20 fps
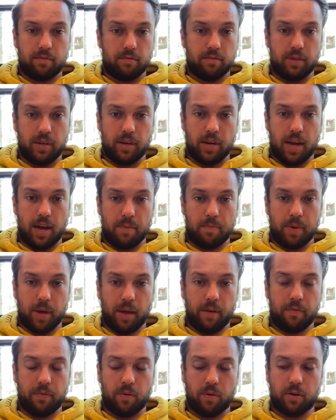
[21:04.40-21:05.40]
did not
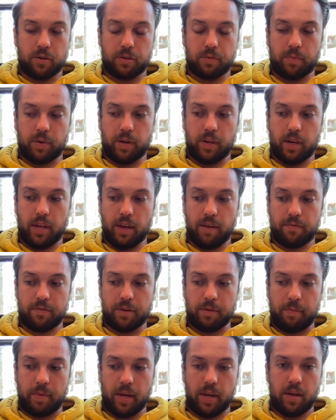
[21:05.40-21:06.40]
pay for. Someone to give
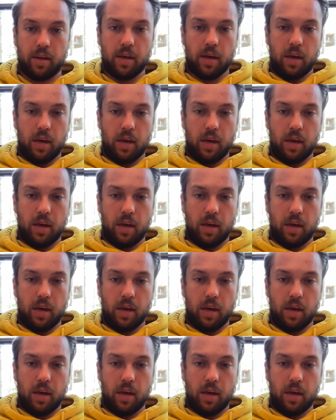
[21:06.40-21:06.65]
to me.